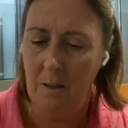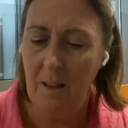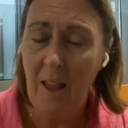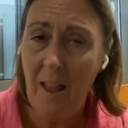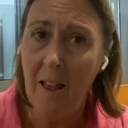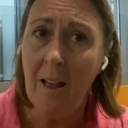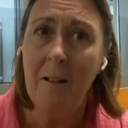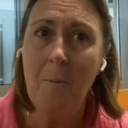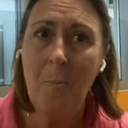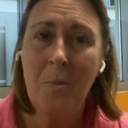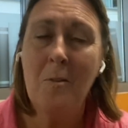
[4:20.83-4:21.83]
Yeah,
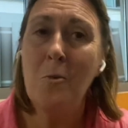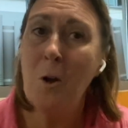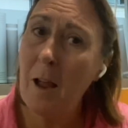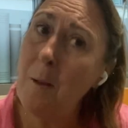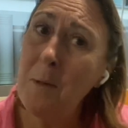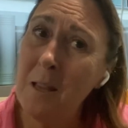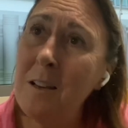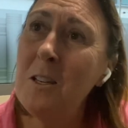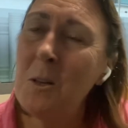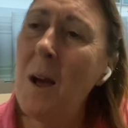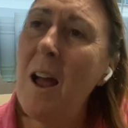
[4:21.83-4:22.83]
for coming
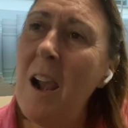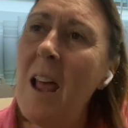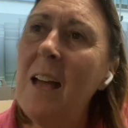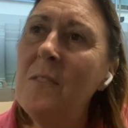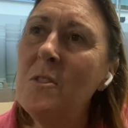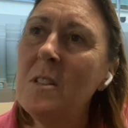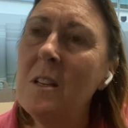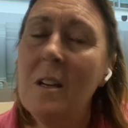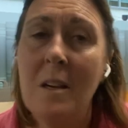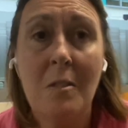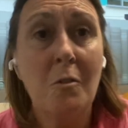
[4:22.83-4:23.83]
into our lives.
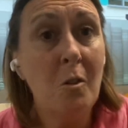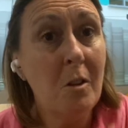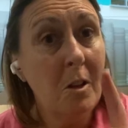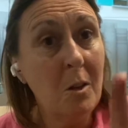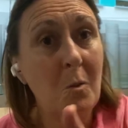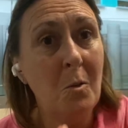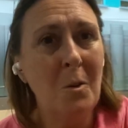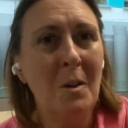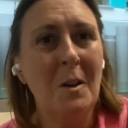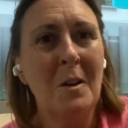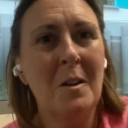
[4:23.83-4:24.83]
For
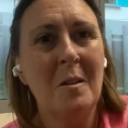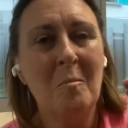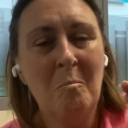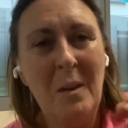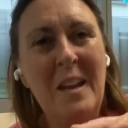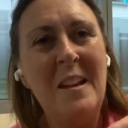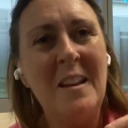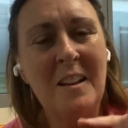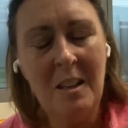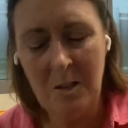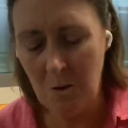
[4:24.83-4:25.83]
you
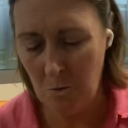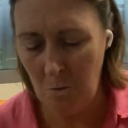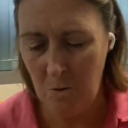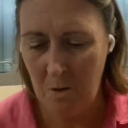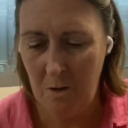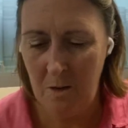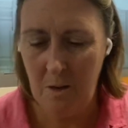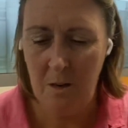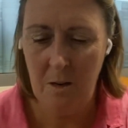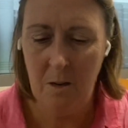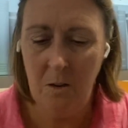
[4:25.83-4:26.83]
being you.
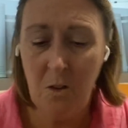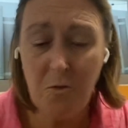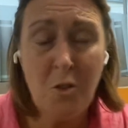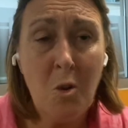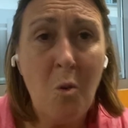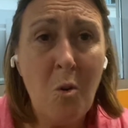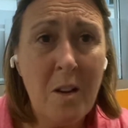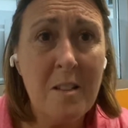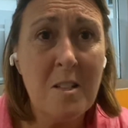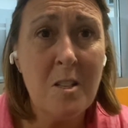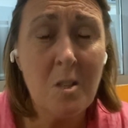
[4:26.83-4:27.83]
You've taught
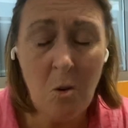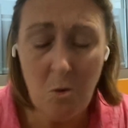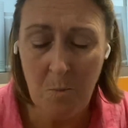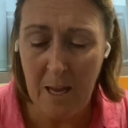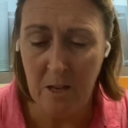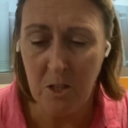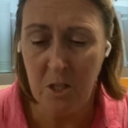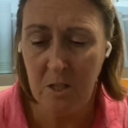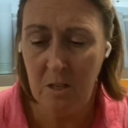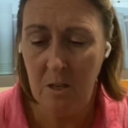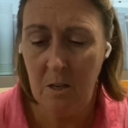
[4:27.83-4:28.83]
us so much.
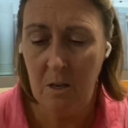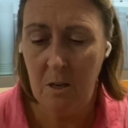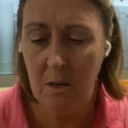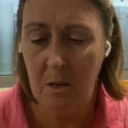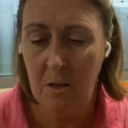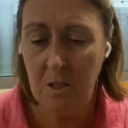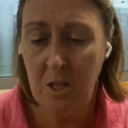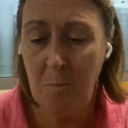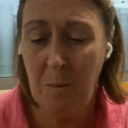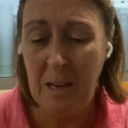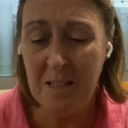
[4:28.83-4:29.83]
She
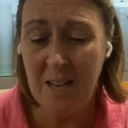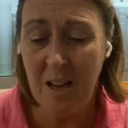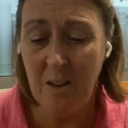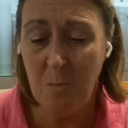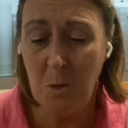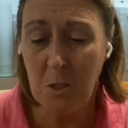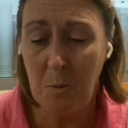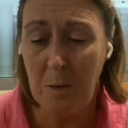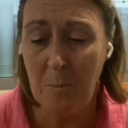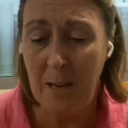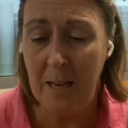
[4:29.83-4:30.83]
bent down and whispered
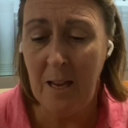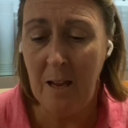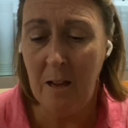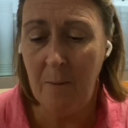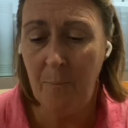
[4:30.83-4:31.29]
in my ear.